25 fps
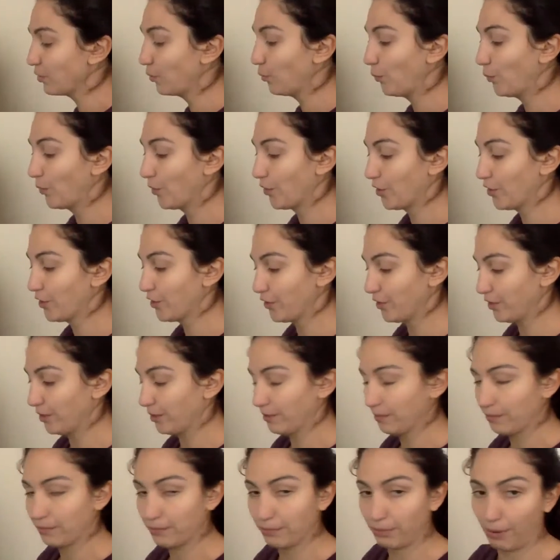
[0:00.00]
a word
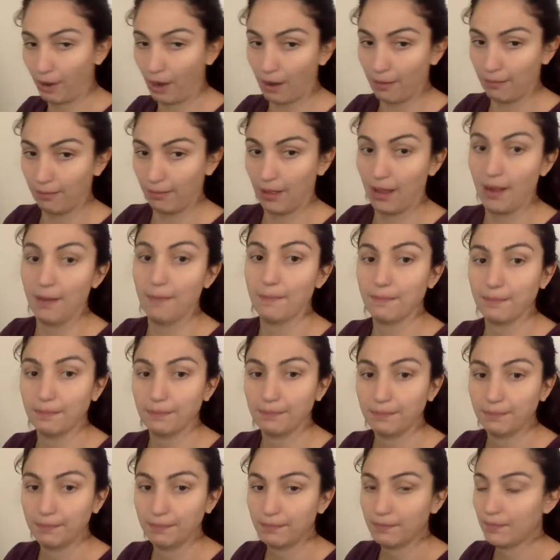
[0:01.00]
problem,
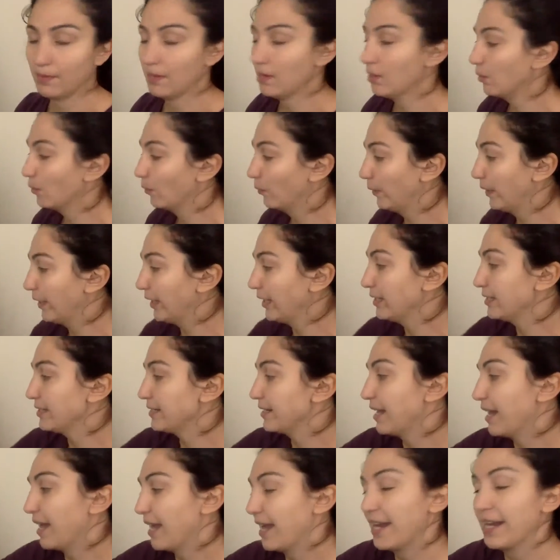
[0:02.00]
we can
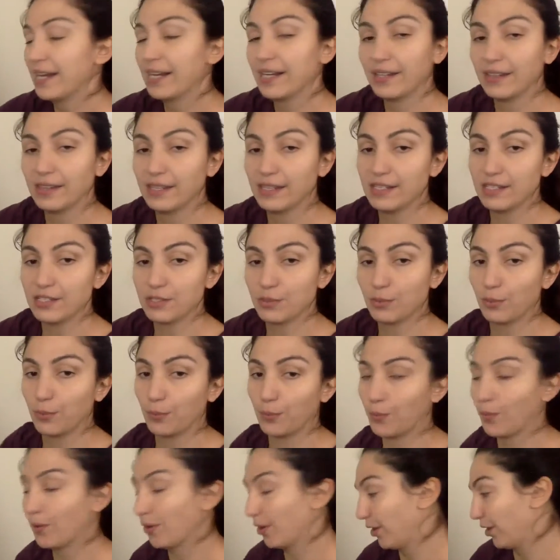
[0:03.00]
take these
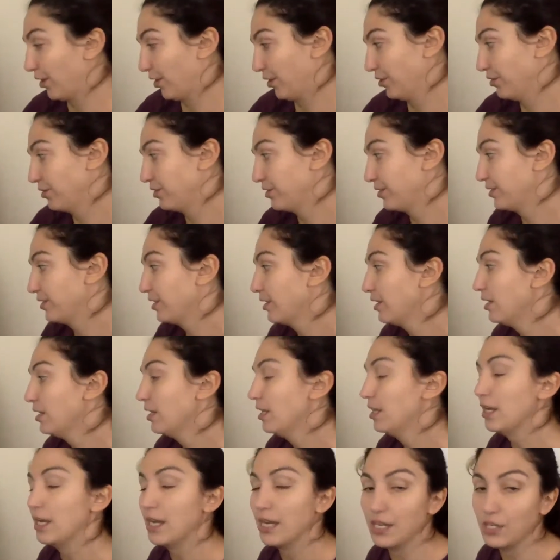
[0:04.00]
words
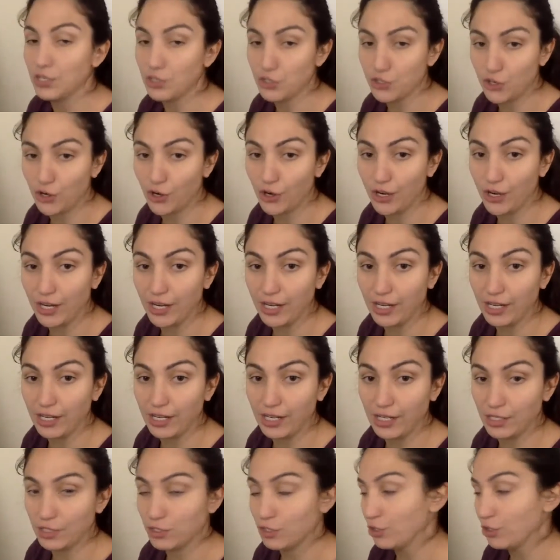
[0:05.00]
and turn it
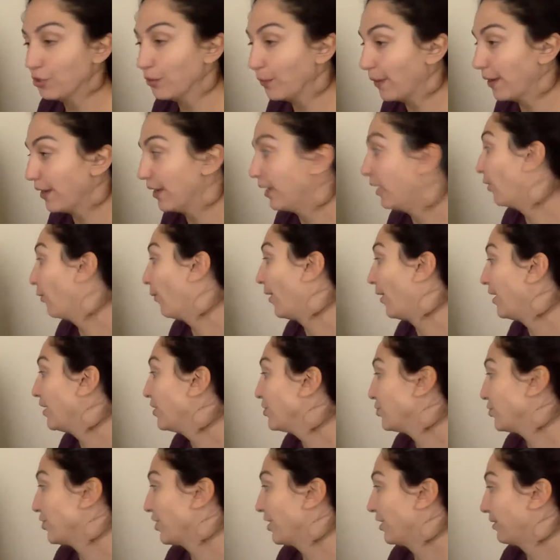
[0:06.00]
into an
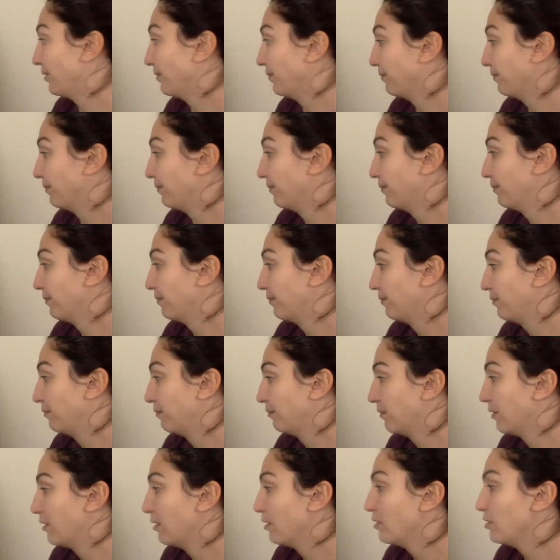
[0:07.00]
equation.
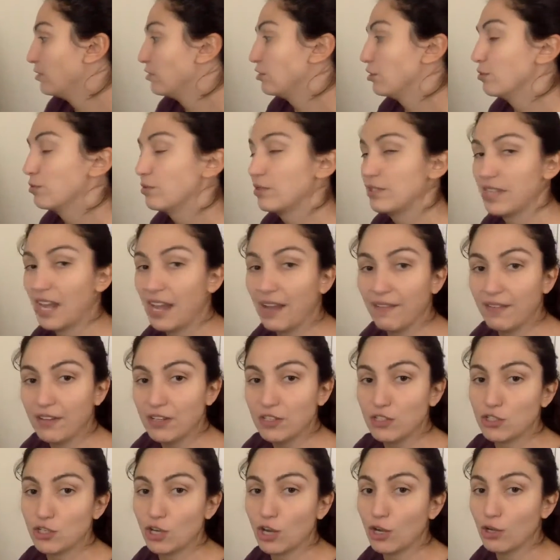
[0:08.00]
So
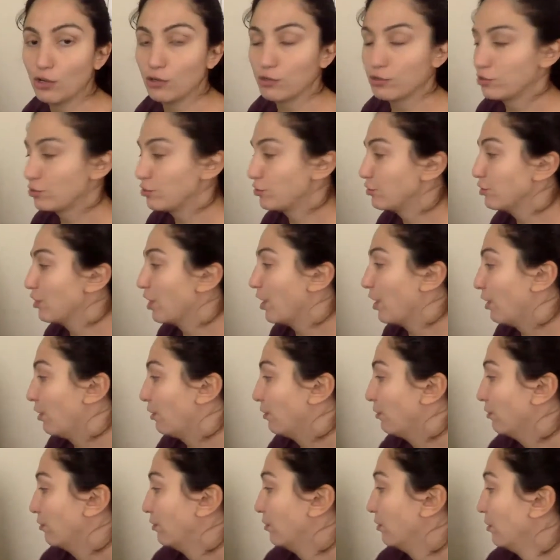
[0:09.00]
7 chose
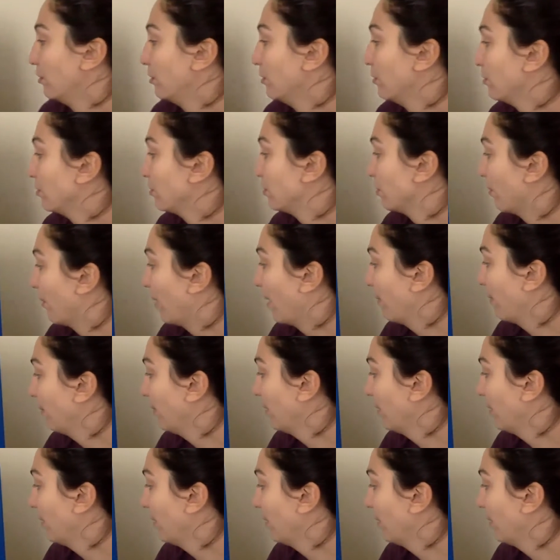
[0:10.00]
snow. So I'm